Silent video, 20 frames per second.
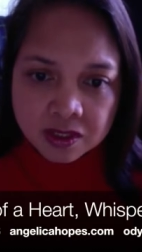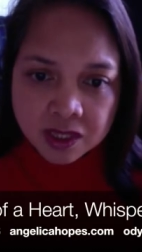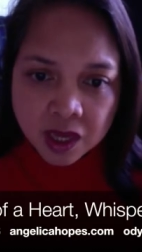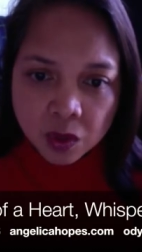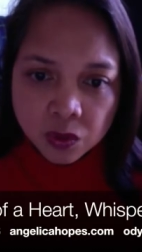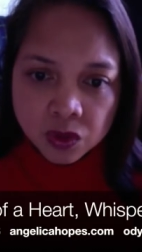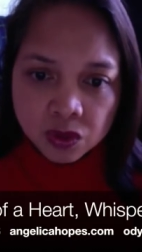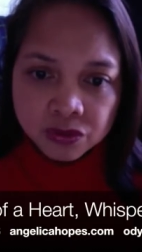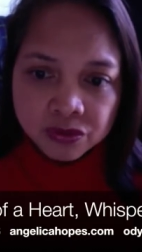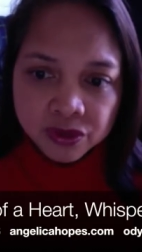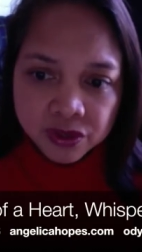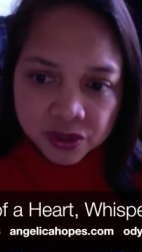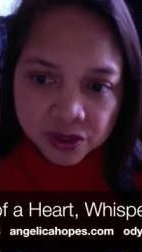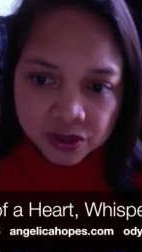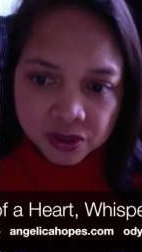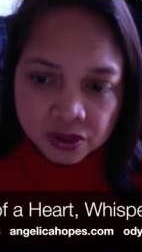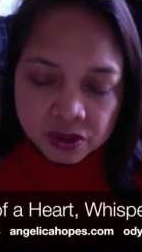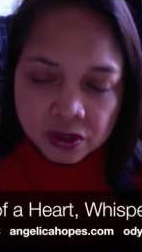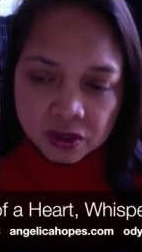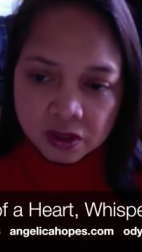south of
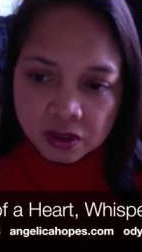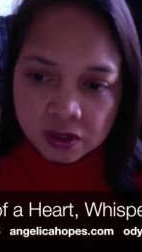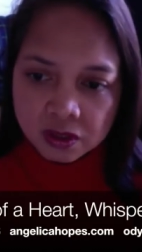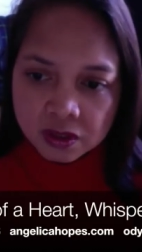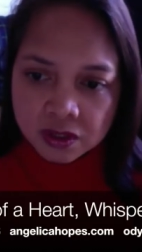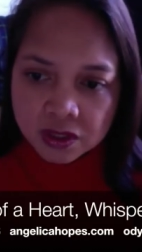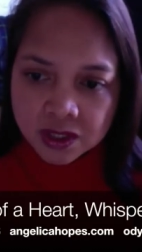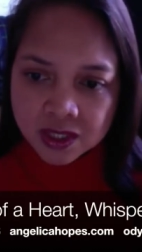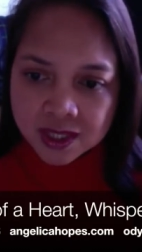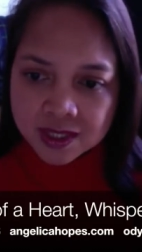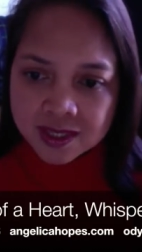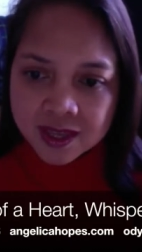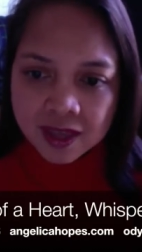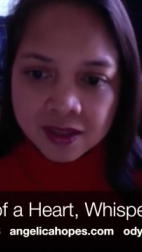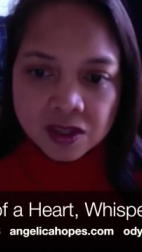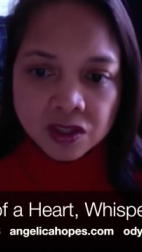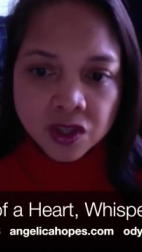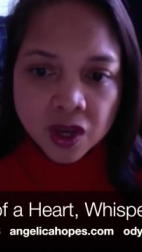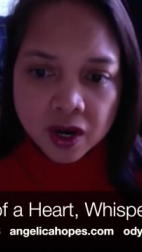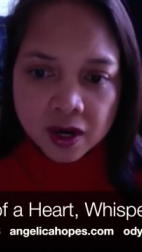Kerr. She is
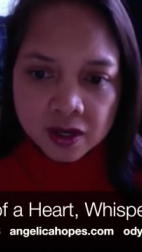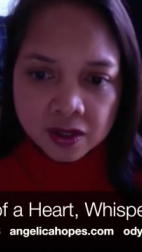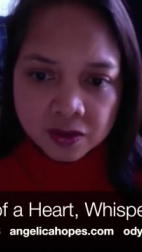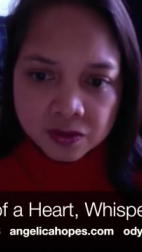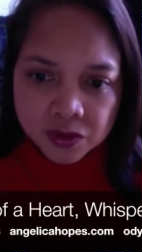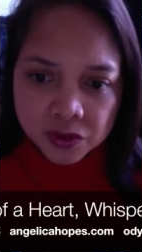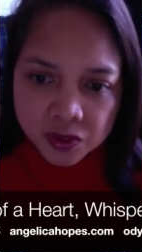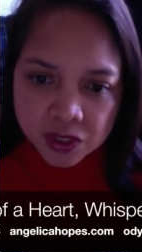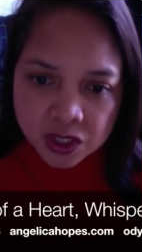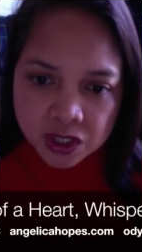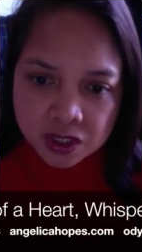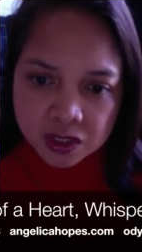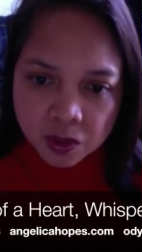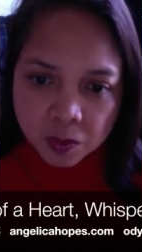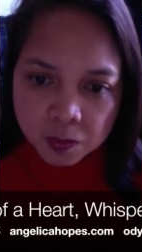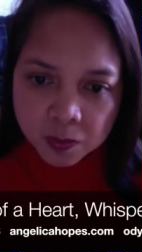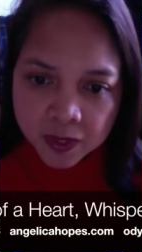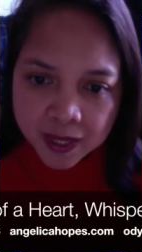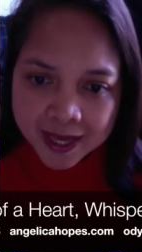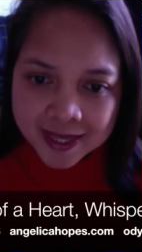getting tired of Tricia's
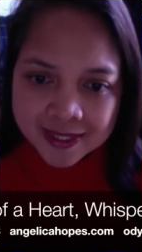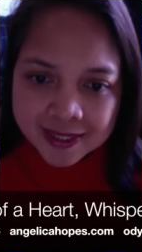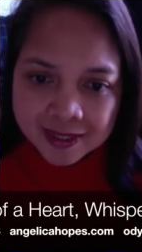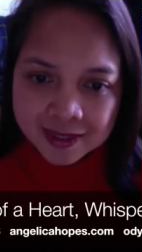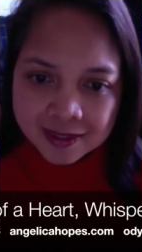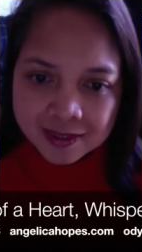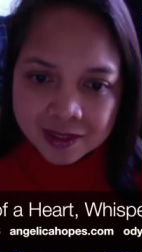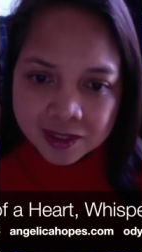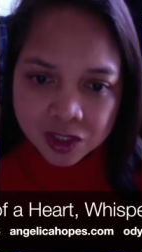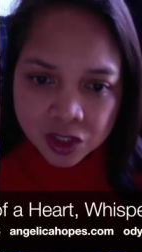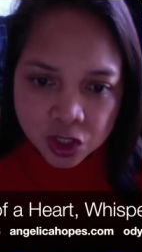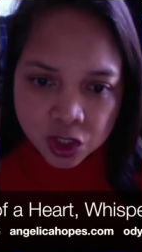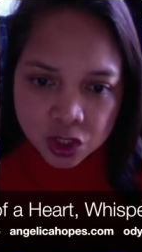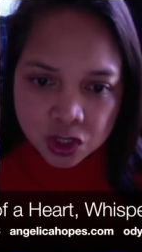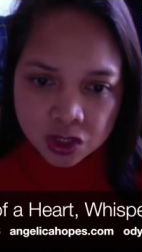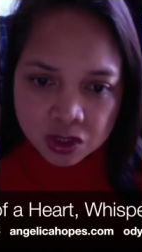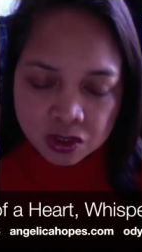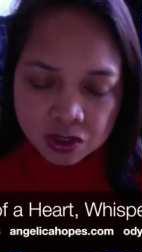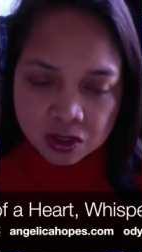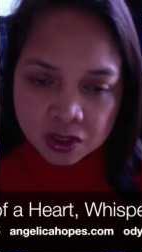complaints and
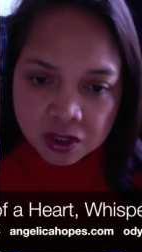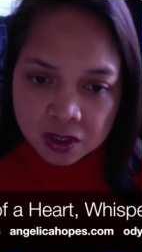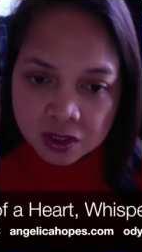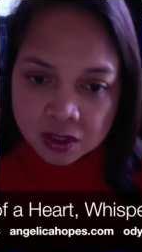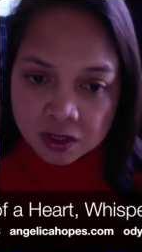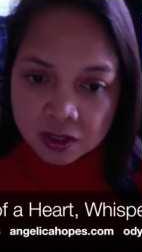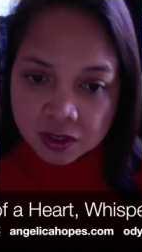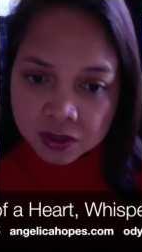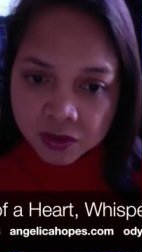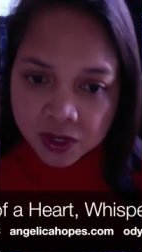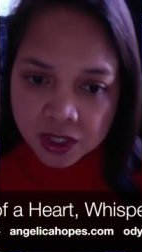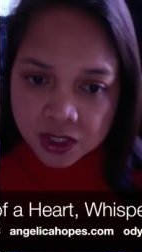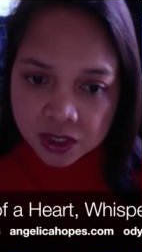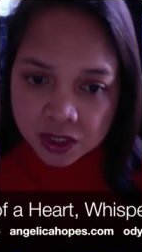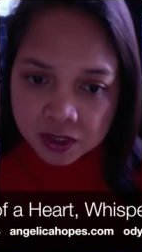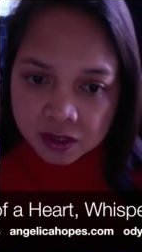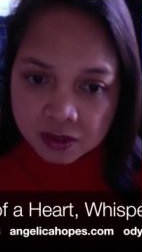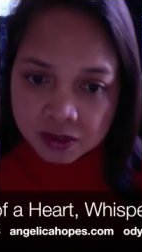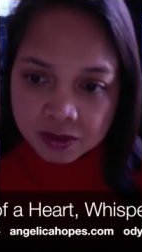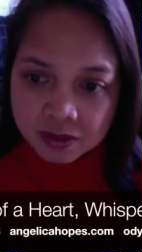indecision.
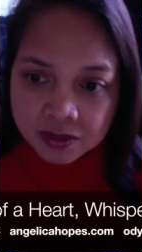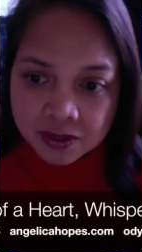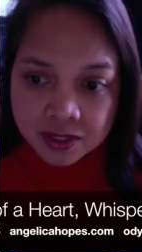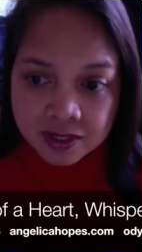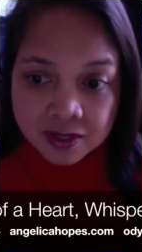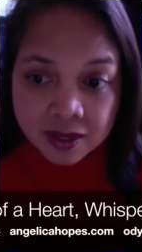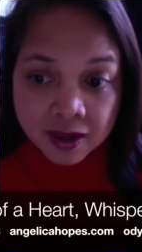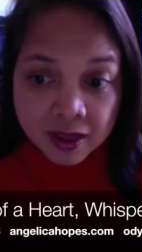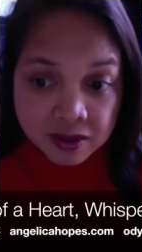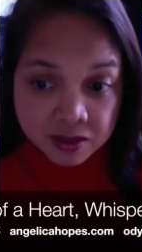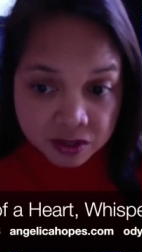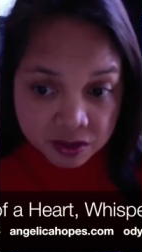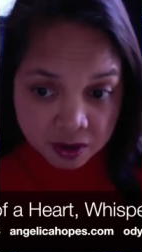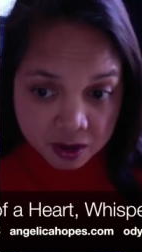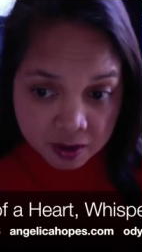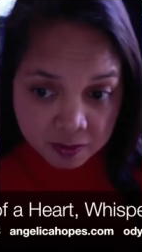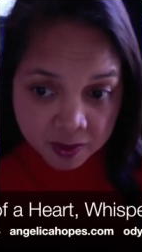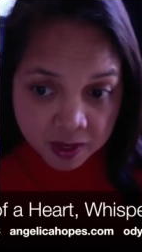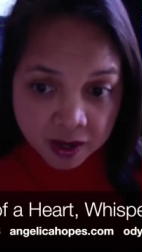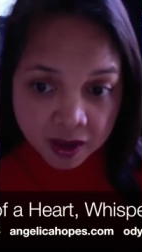Triksha, this is the last
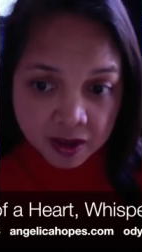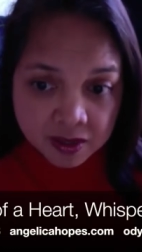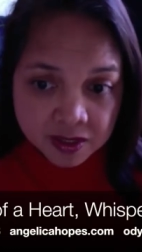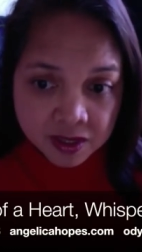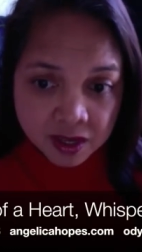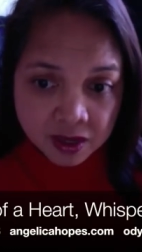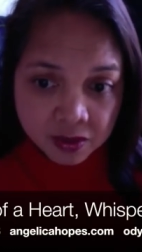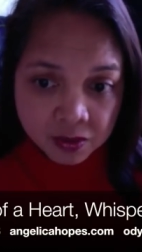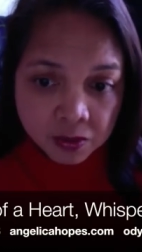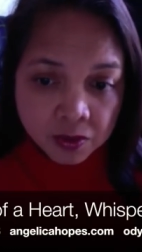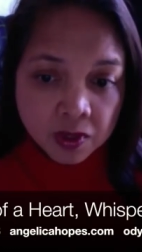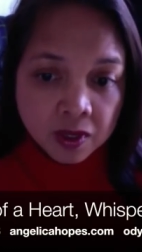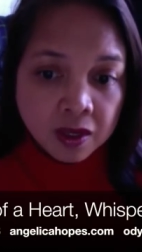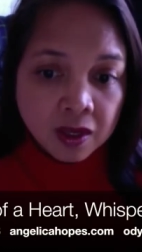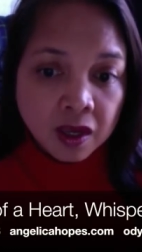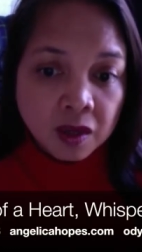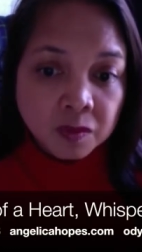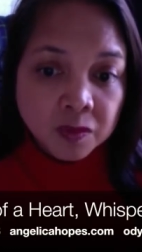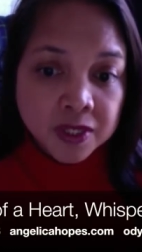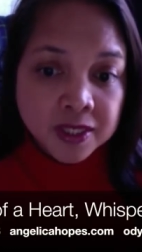time I'll ask you,
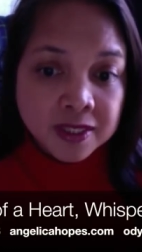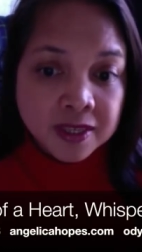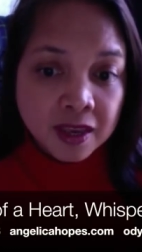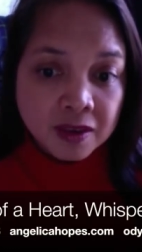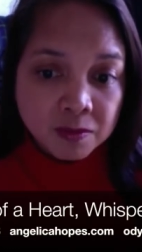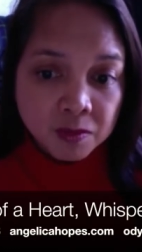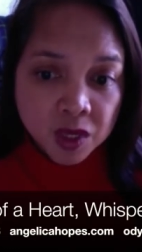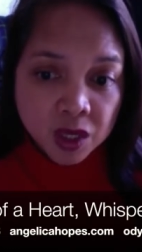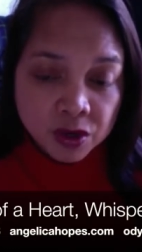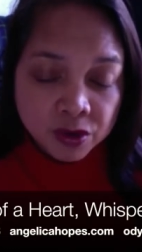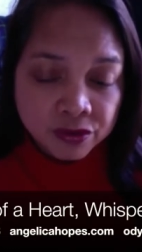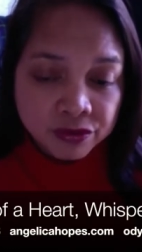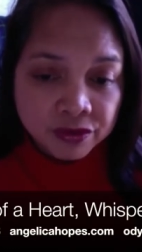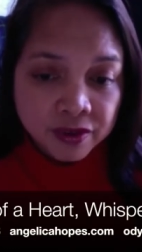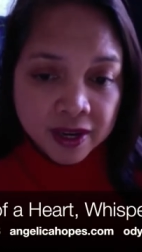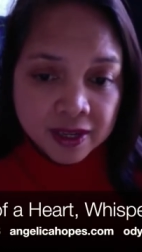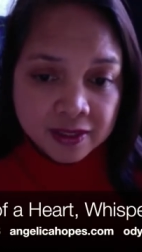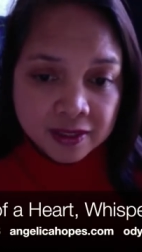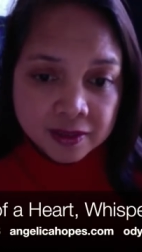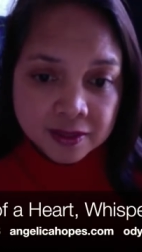and please give me your
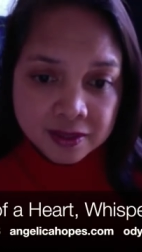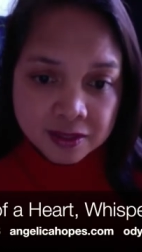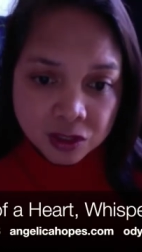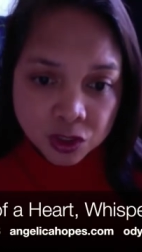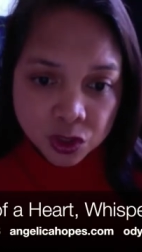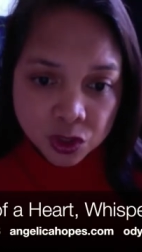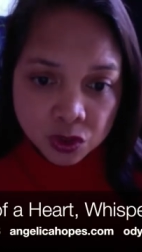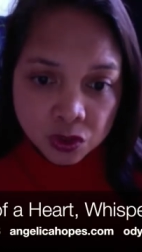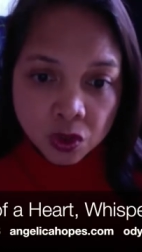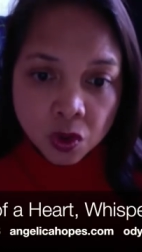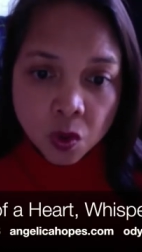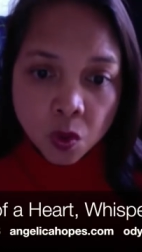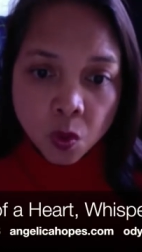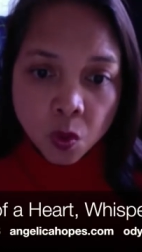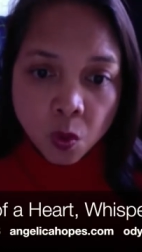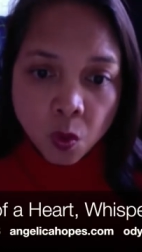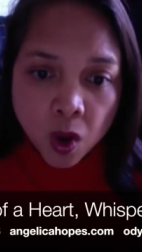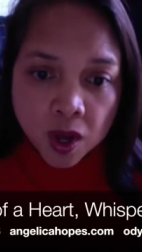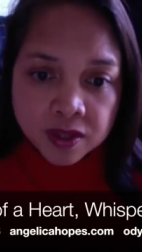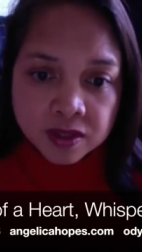final decision.
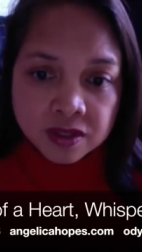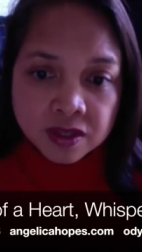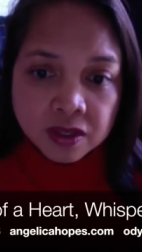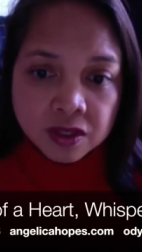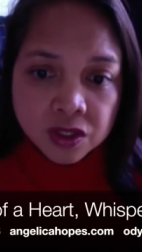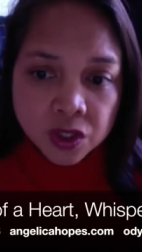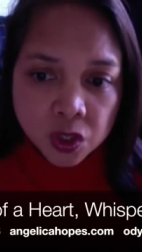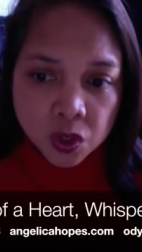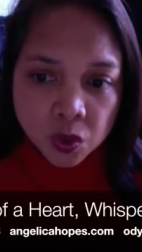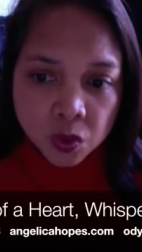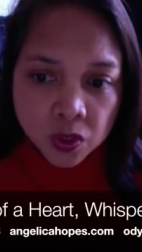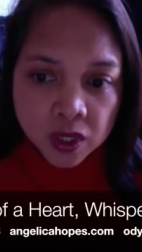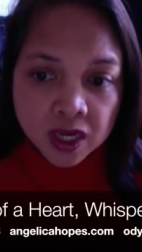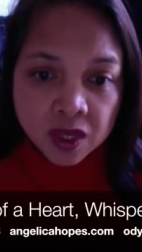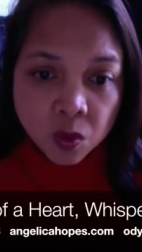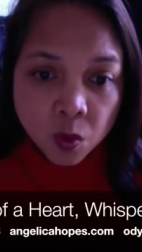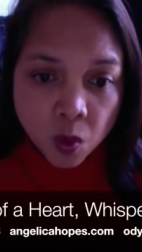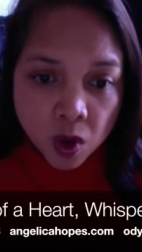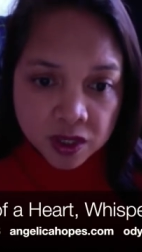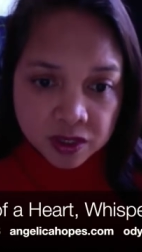What do you
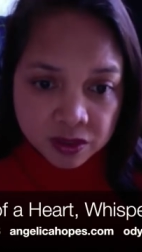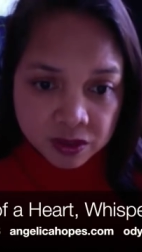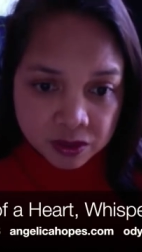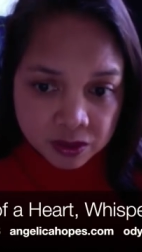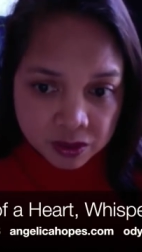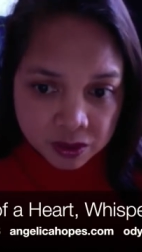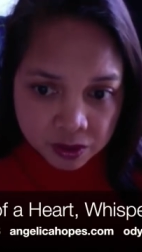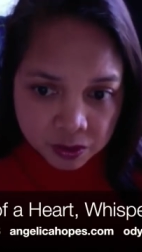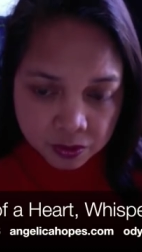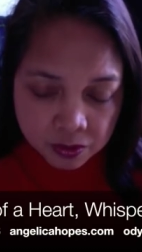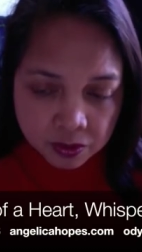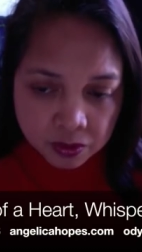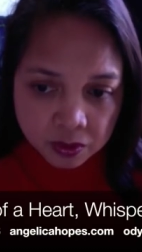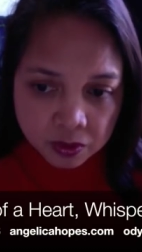really want to do?